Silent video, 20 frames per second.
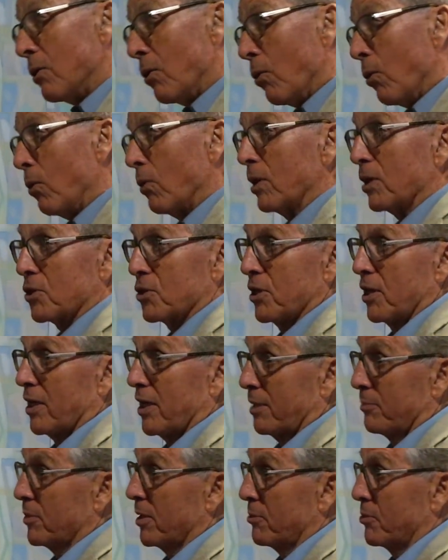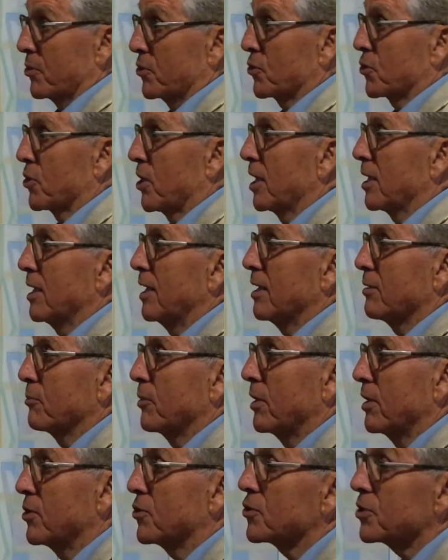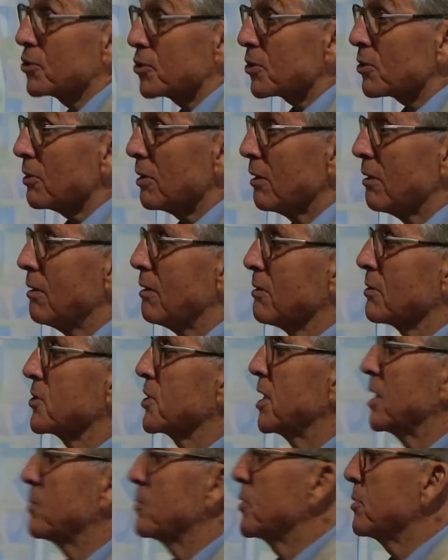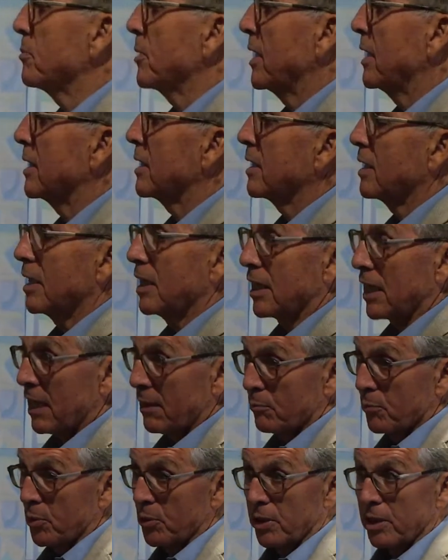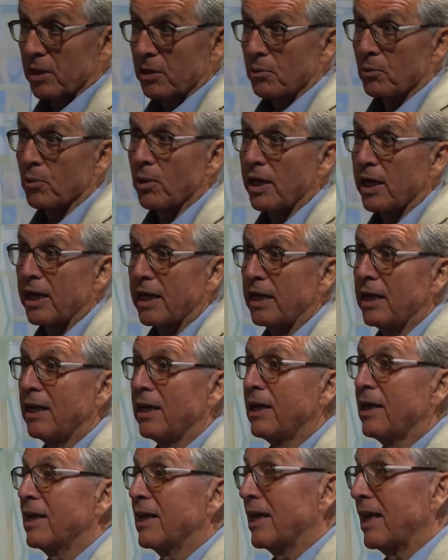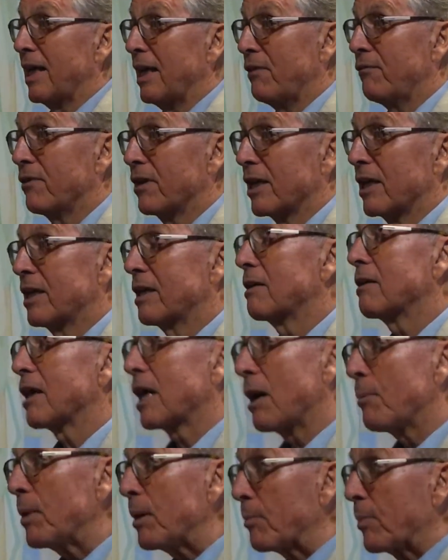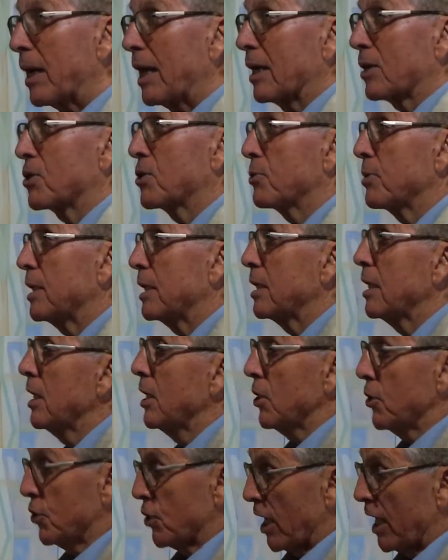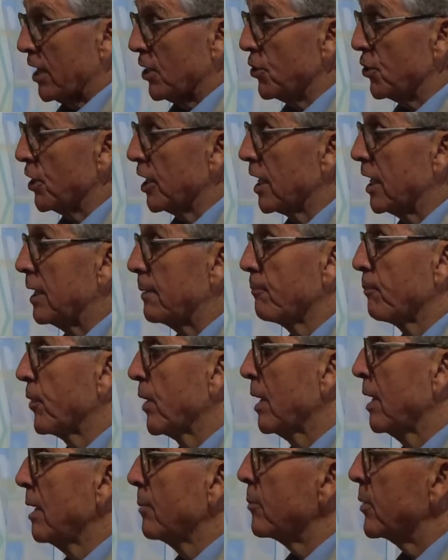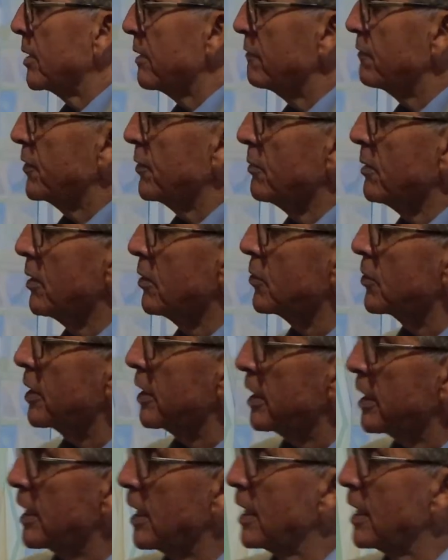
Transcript: all the time I was struggling with this. It took a long time to make, and I kept putting it away, leaving it, coming back to it, changing it. But if you look at it,